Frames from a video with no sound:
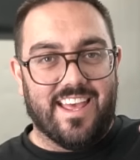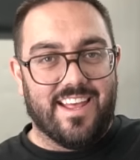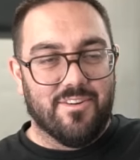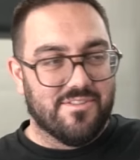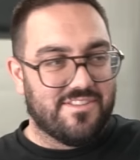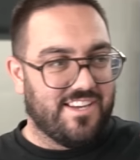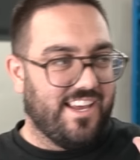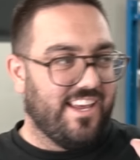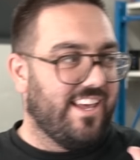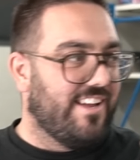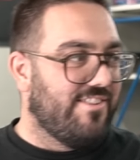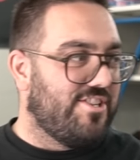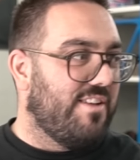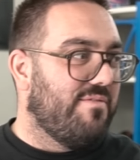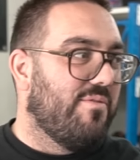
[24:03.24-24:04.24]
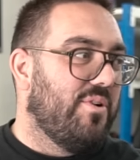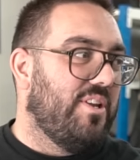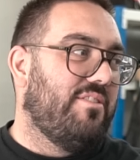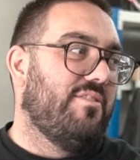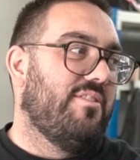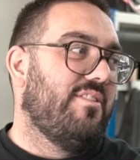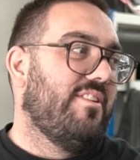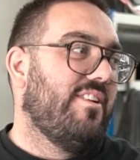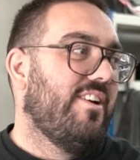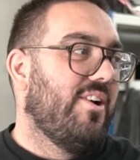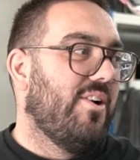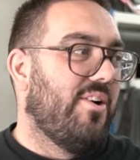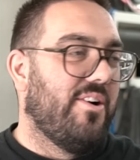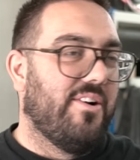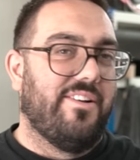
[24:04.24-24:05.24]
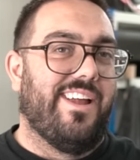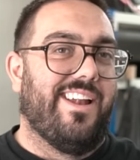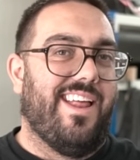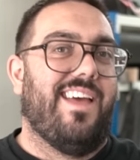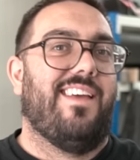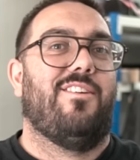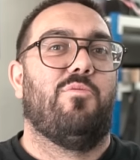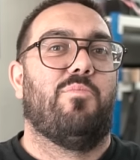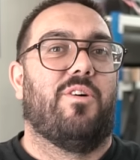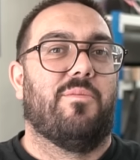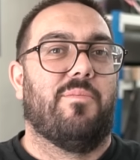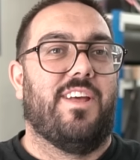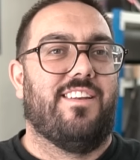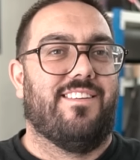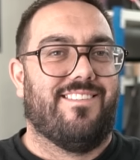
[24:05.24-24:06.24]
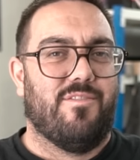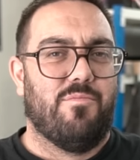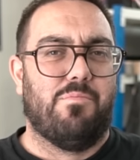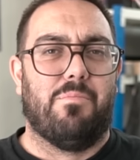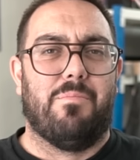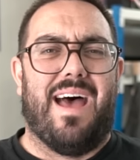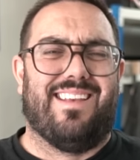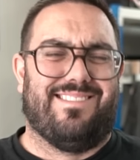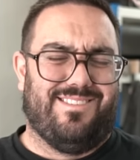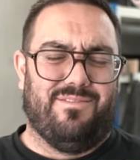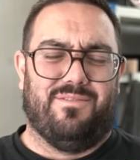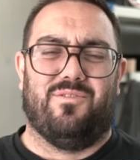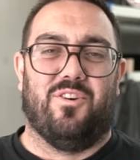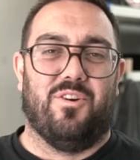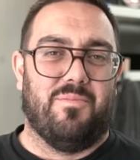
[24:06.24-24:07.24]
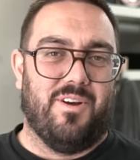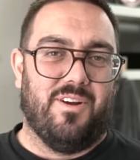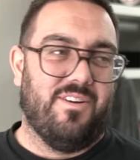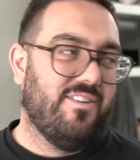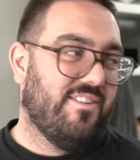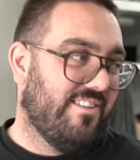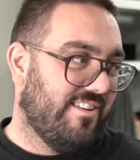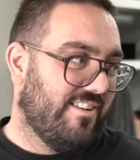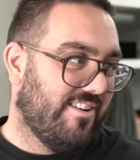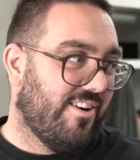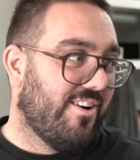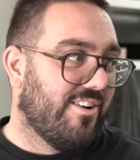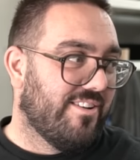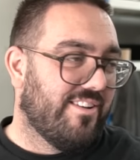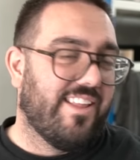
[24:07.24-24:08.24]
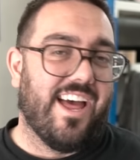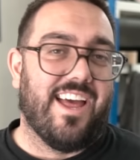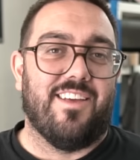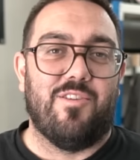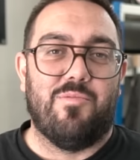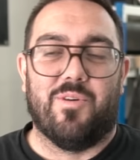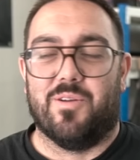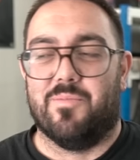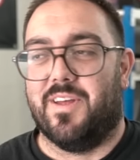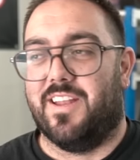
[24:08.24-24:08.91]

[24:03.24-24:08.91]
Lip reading: it'll see a G42 on an AU bottom end. Massive turbo on the AU bottom